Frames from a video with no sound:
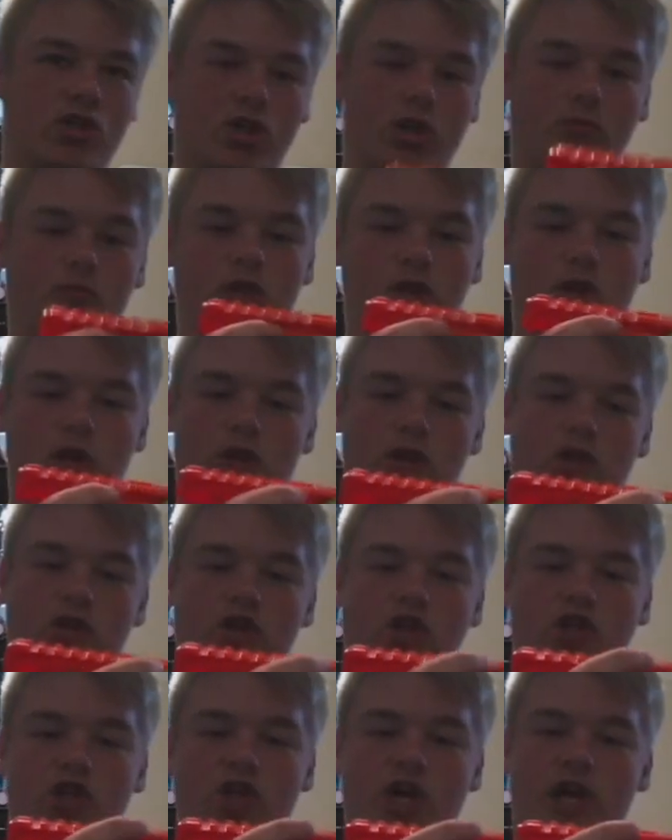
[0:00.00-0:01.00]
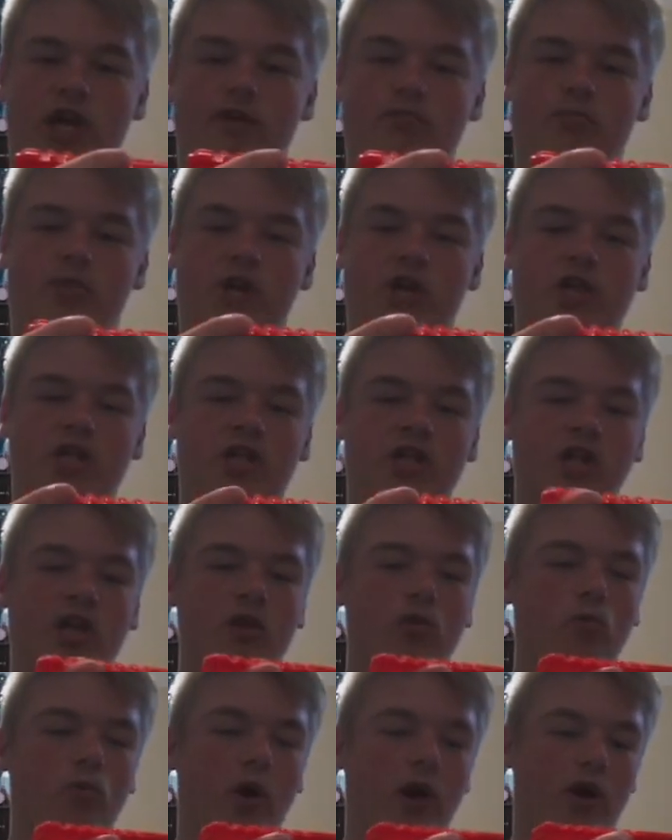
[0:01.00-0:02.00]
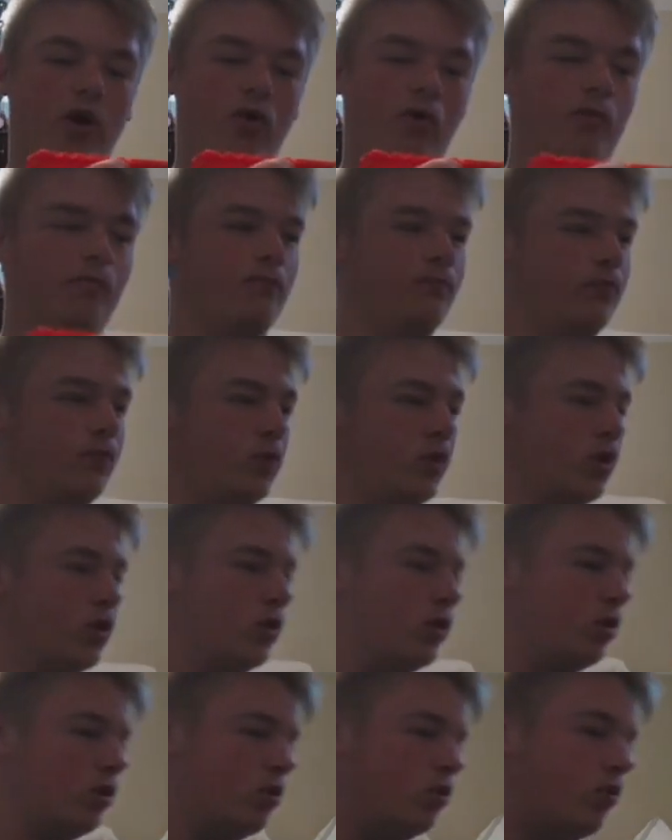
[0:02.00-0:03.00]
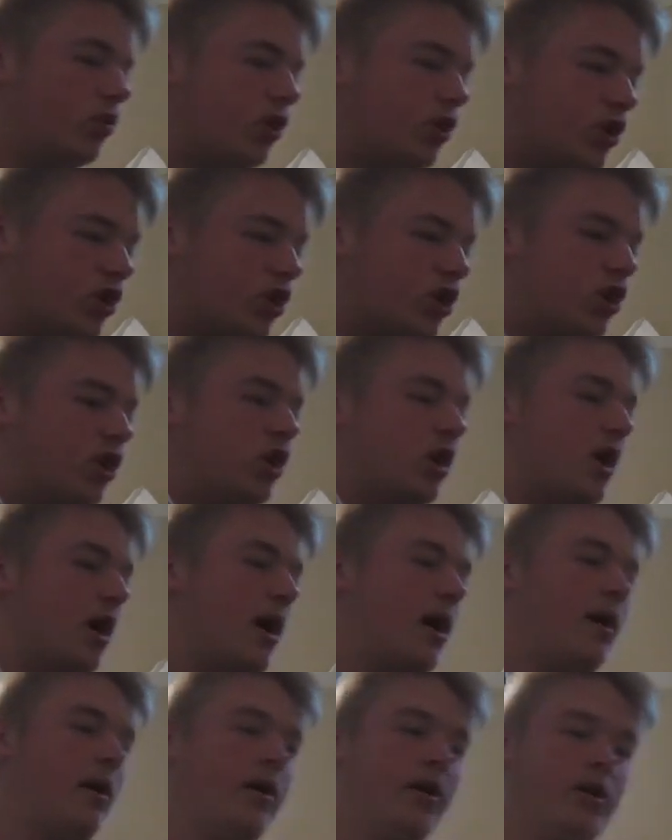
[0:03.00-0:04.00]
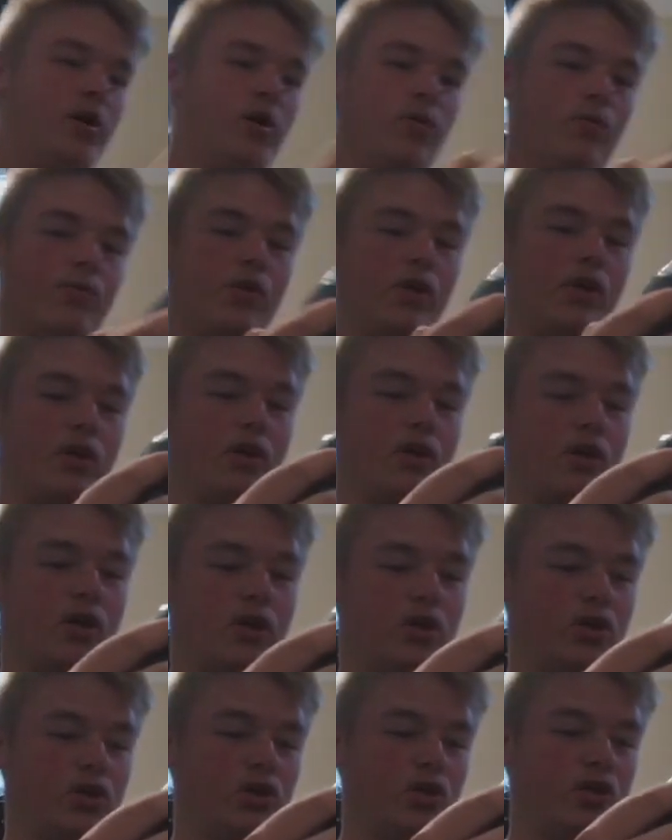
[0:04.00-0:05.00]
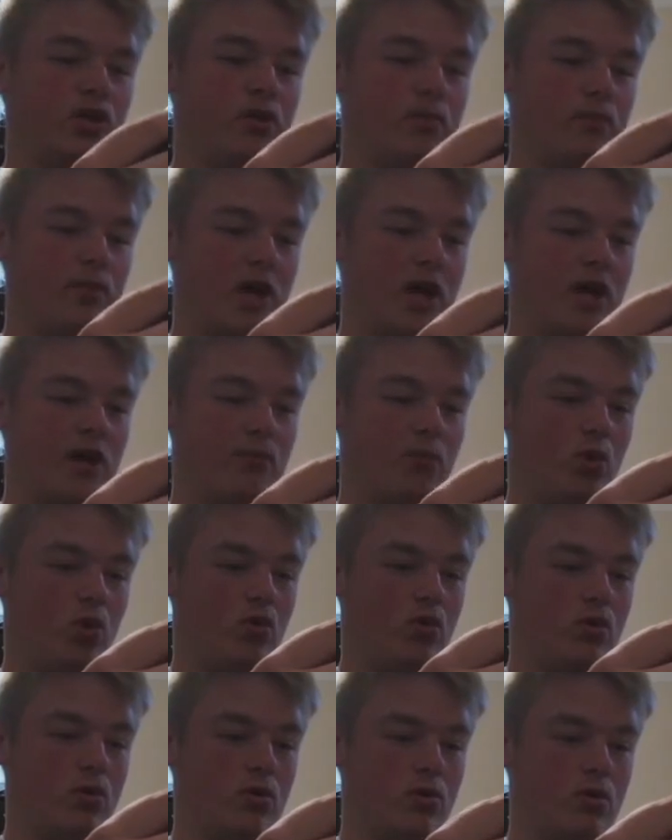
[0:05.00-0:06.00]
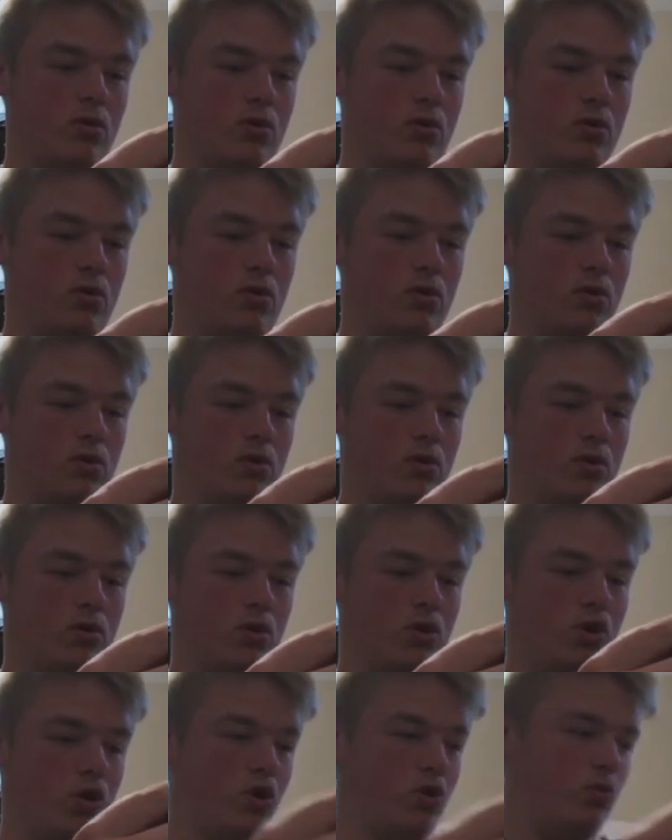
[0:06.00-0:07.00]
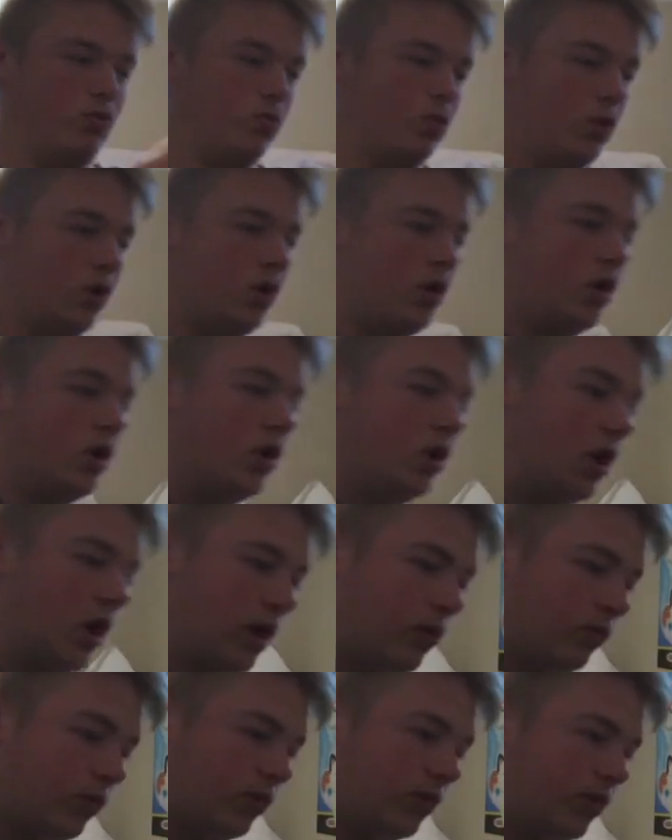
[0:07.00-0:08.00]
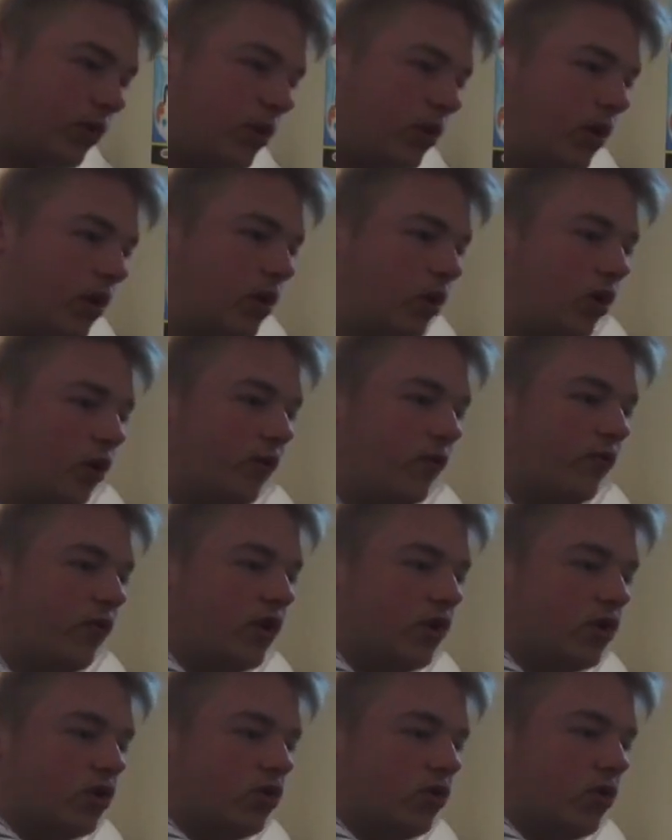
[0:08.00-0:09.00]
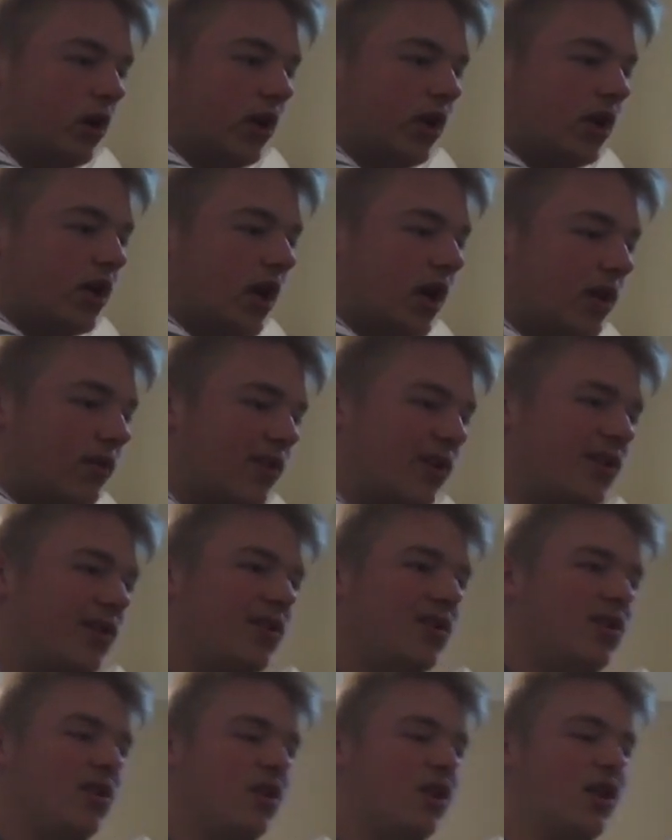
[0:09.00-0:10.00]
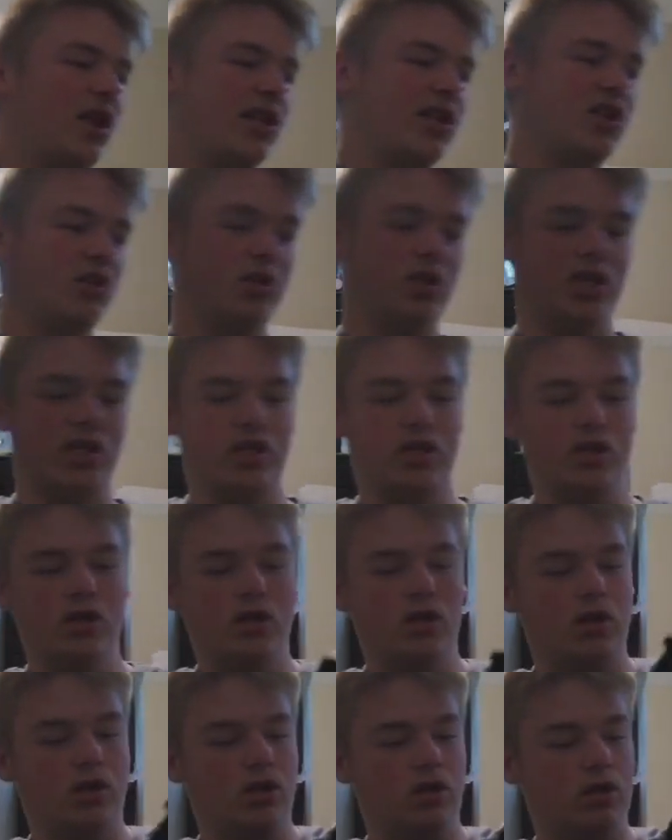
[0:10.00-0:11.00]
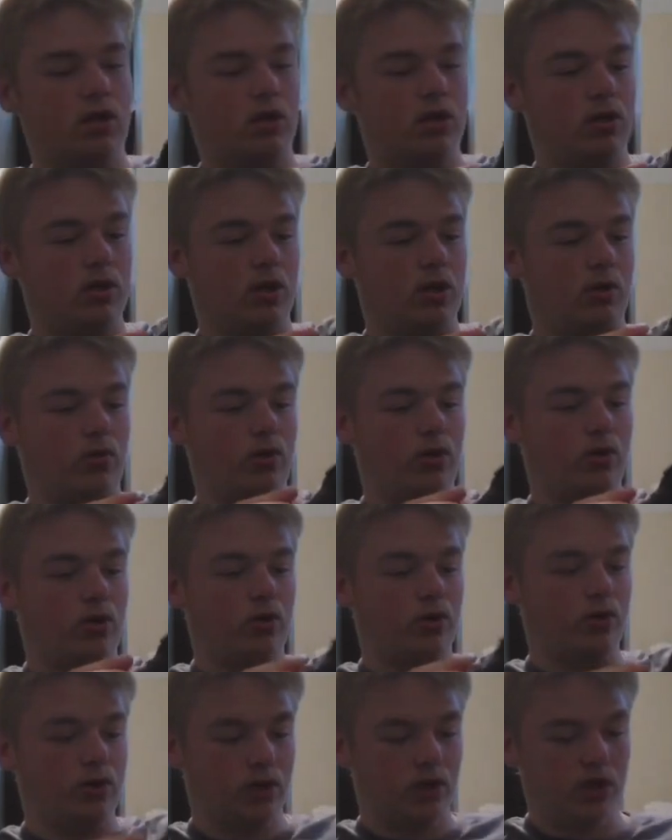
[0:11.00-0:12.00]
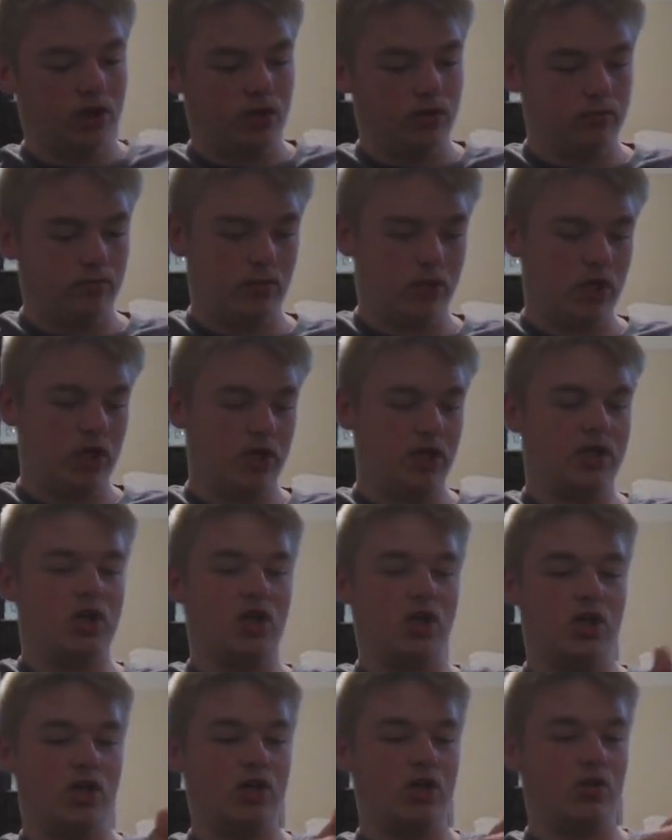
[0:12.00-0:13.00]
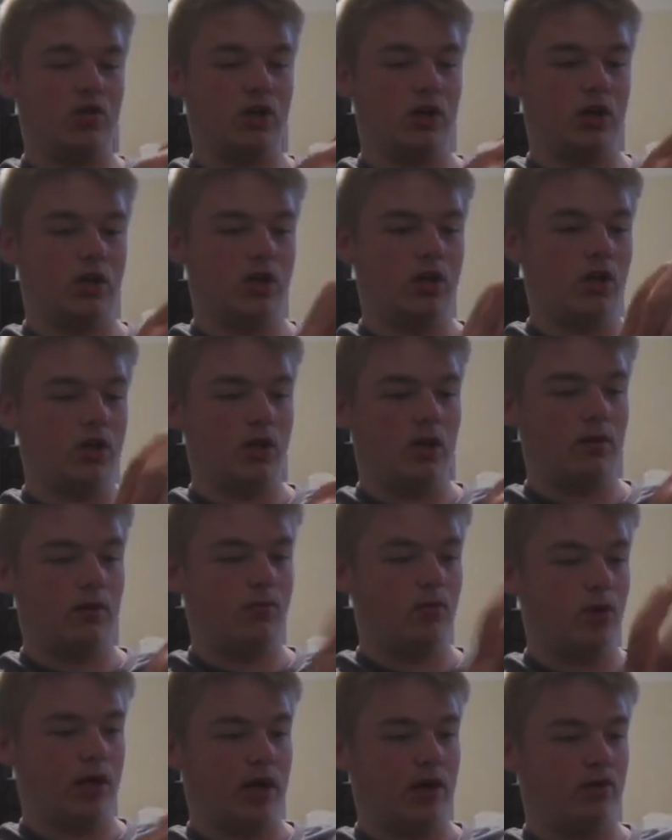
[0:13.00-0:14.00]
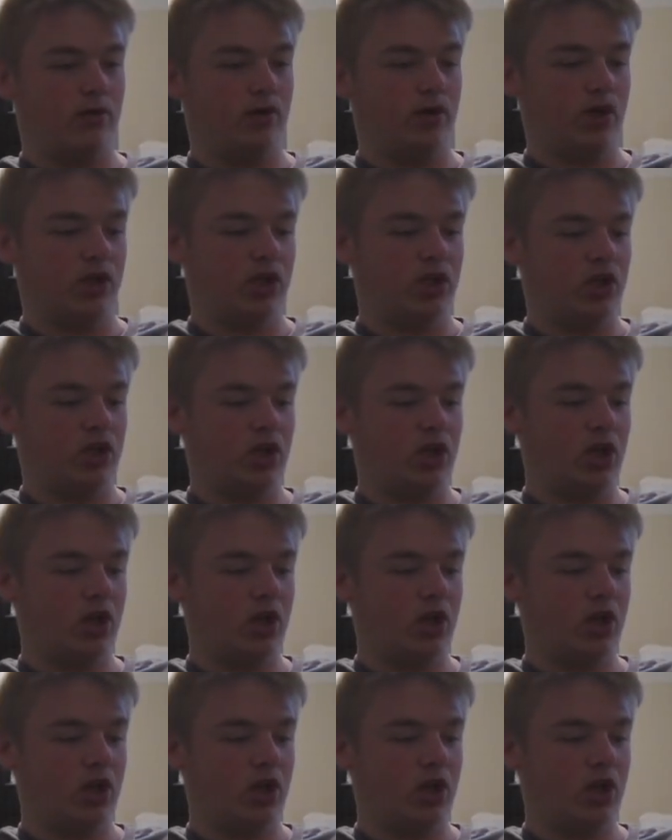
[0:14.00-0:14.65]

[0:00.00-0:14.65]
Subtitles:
with a giant Picatinny rail, which I don't think is compatible. Nope, not with Nerf N-Strike. I think, no, that's Elite. Not with Nerf Elite, but you can pull out this